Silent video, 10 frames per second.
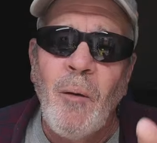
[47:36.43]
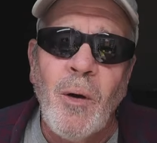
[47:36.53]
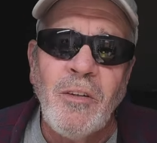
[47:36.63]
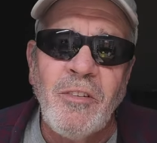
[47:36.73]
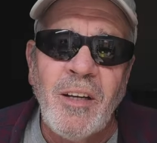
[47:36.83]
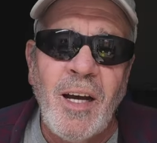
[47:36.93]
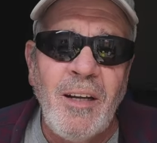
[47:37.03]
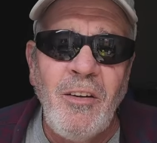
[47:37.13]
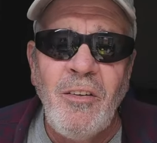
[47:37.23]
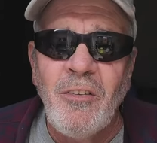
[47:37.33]
I watched a
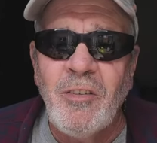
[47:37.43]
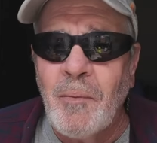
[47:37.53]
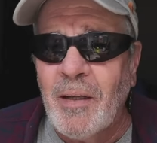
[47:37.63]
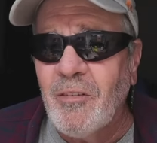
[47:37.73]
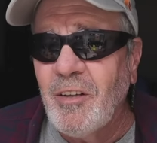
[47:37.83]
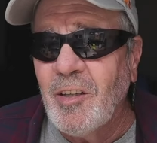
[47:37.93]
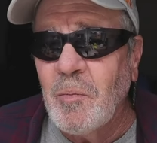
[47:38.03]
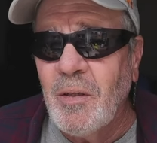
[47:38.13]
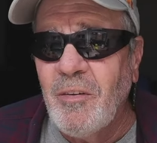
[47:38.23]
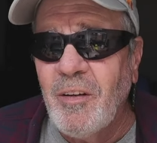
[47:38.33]
guy do this about
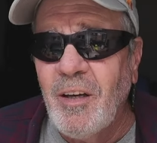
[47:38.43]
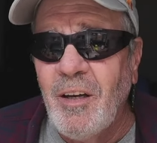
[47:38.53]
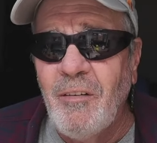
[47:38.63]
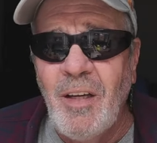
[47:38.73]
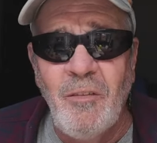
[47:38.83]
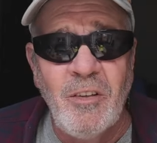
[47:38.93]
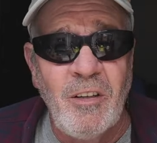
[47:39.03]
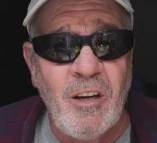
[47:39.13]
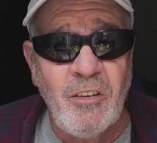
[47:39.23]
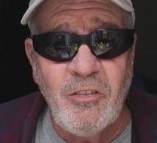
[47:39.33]
6 months ago. He
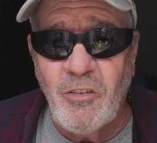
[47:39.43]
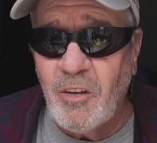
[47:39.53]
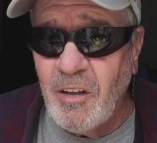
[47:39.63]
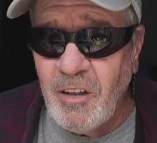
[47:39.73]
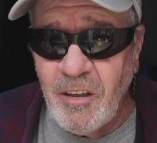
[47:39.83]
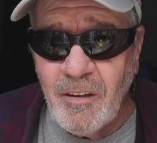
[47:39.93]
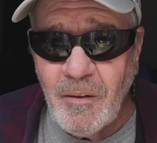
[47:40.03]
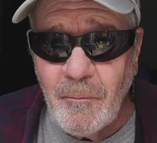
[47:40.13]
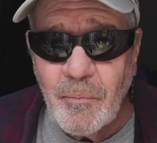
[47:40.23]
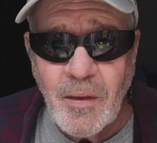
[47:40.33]
was in
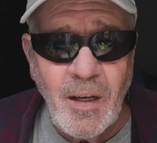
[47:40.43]
Australia.